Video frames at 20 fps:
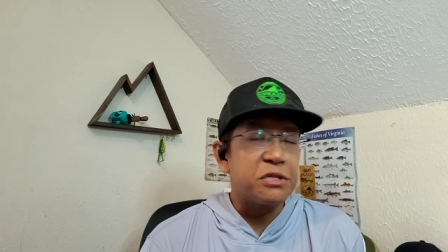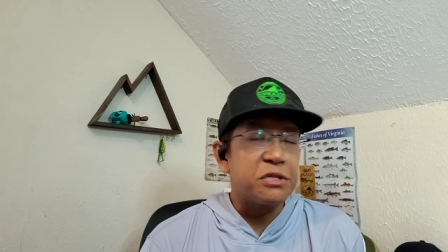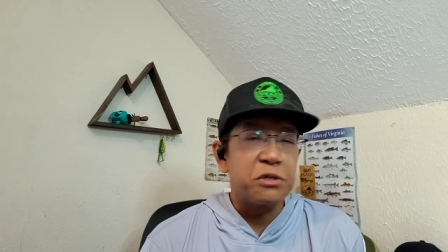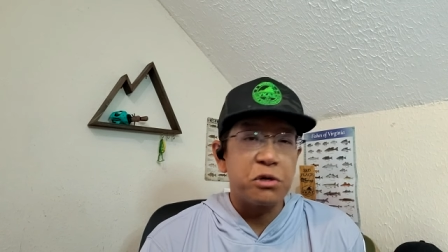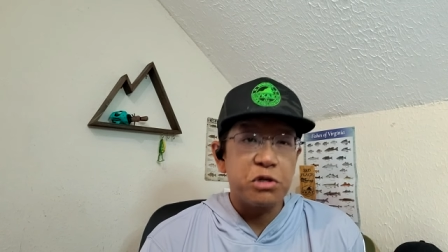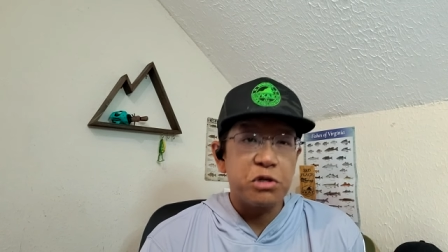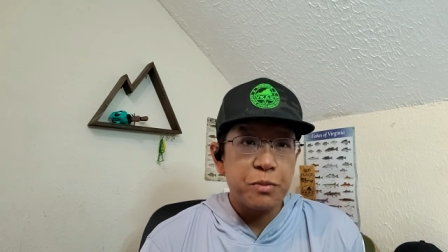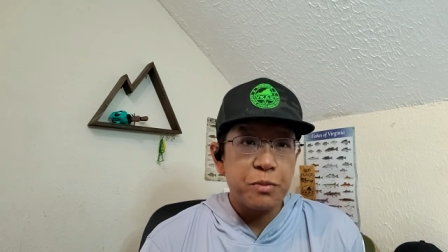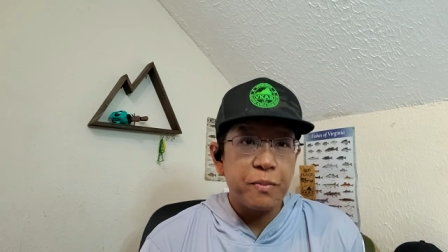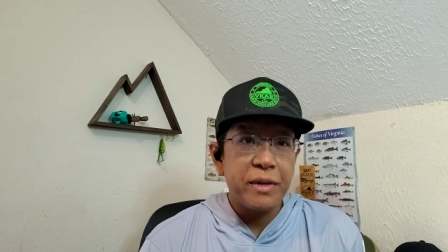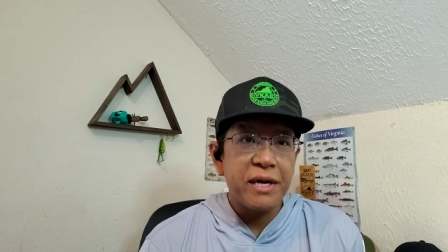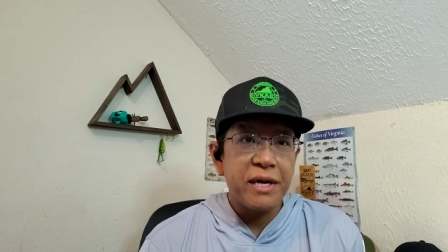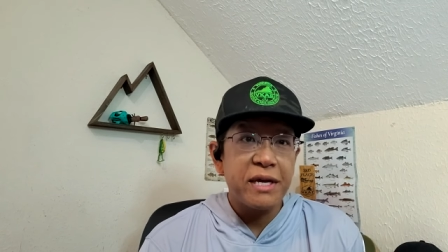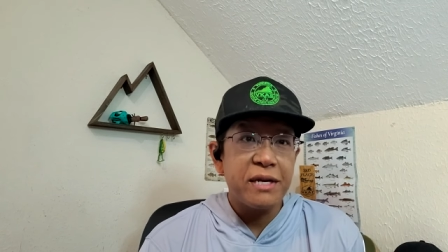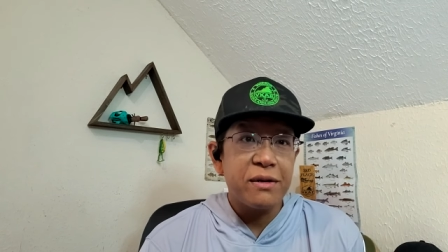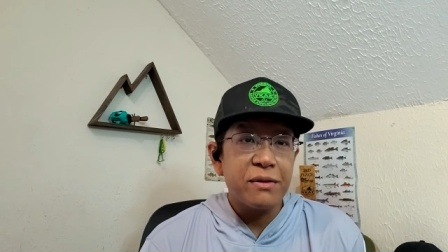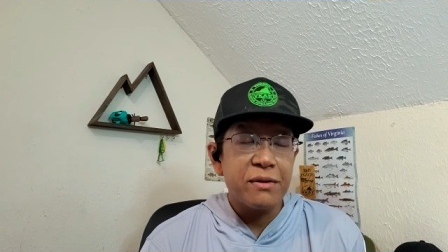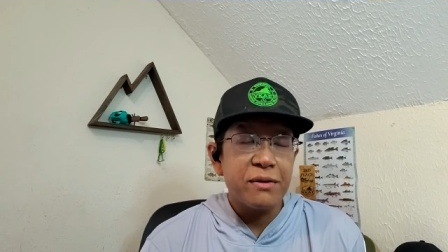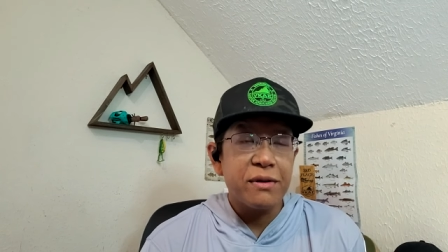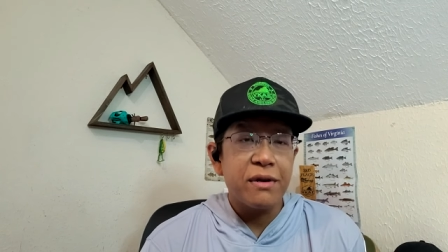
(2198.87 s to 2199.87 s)
a search
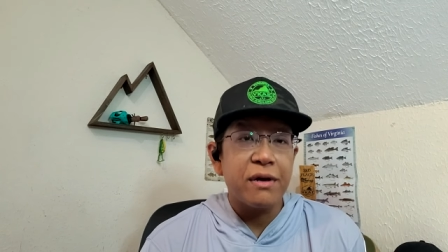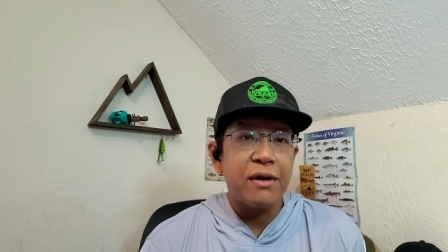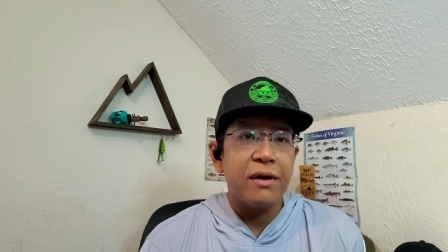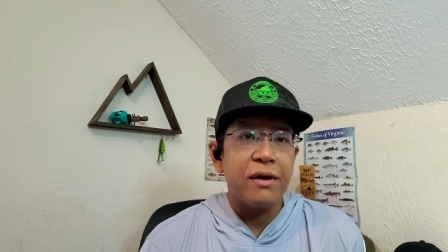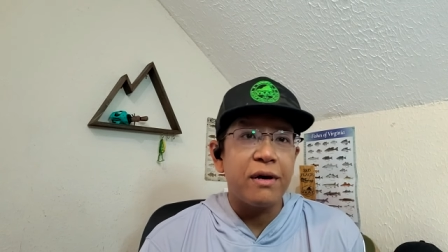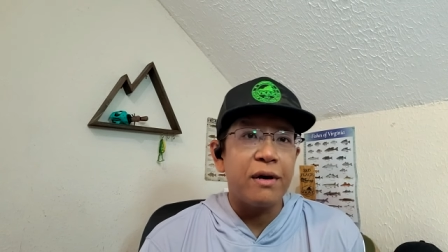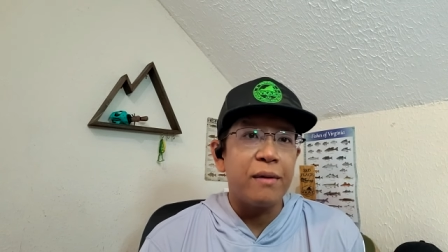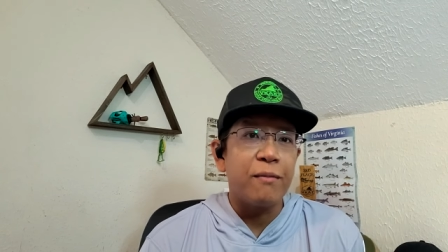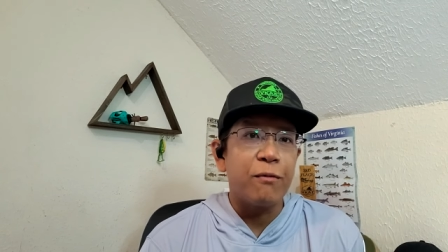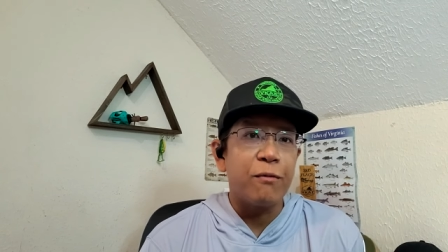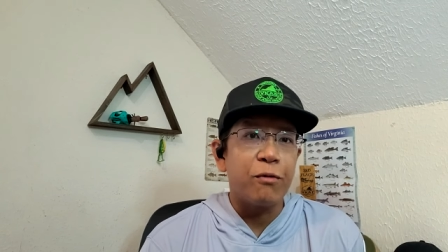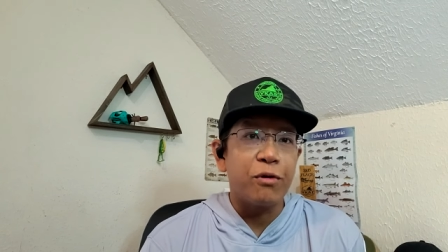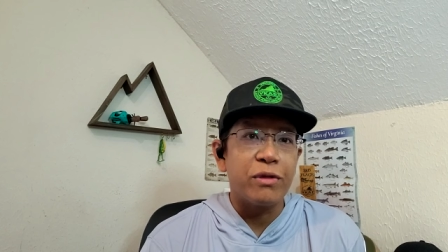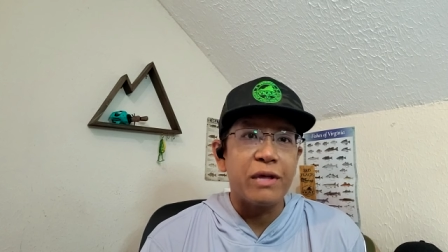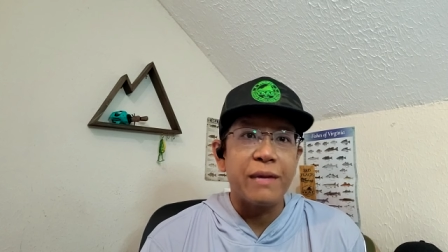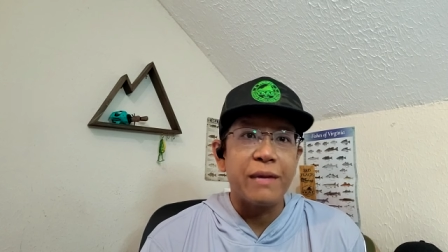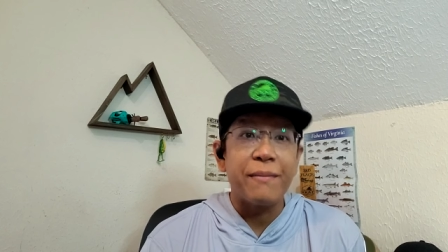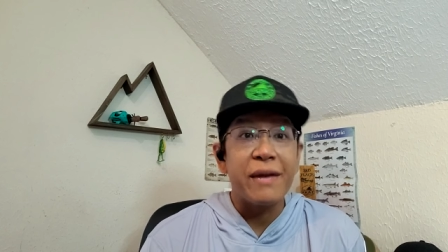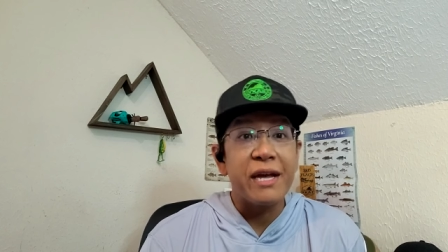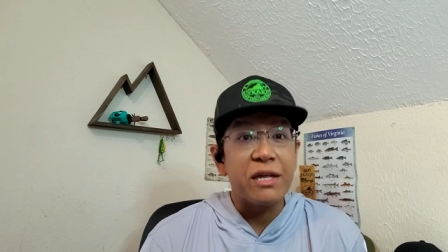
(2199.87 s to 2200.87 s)
bait um, where
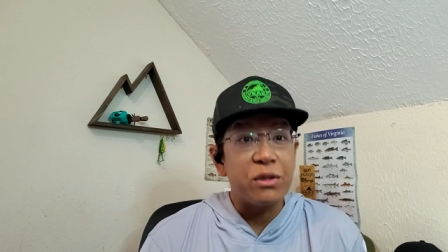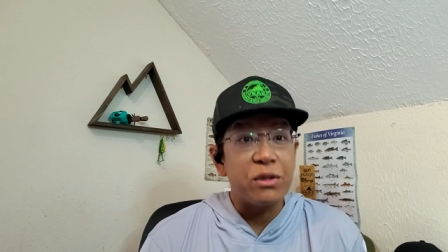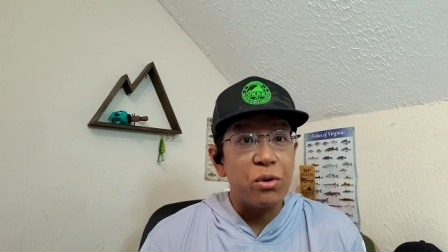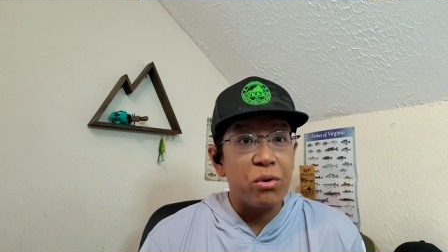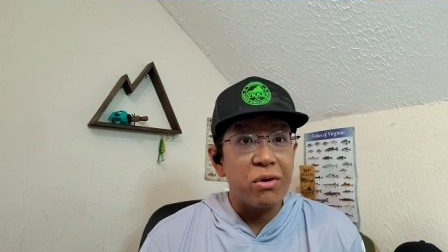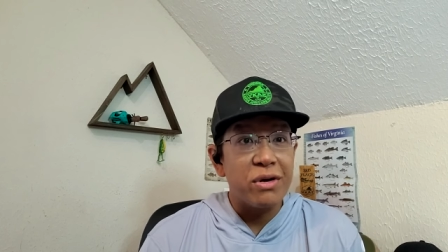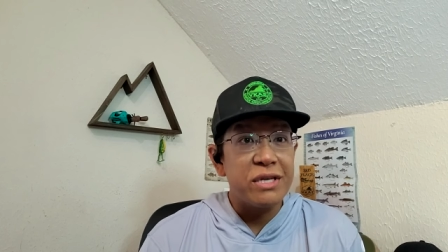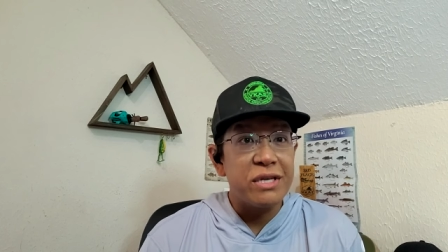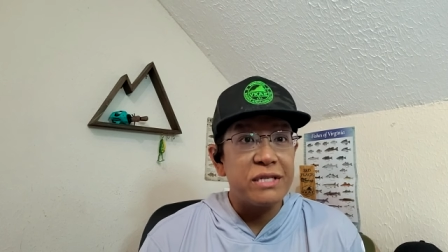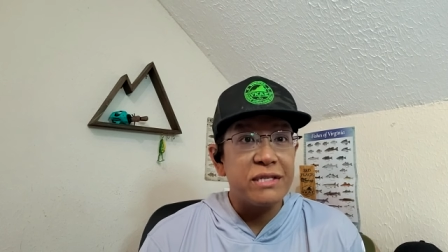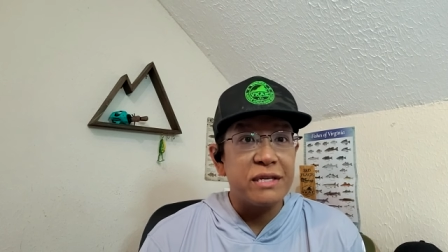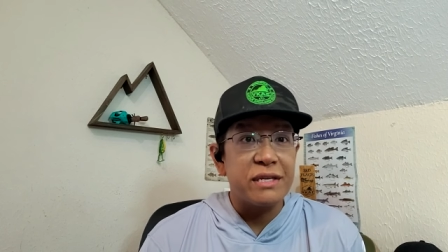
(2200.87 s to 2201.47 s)
they make noise.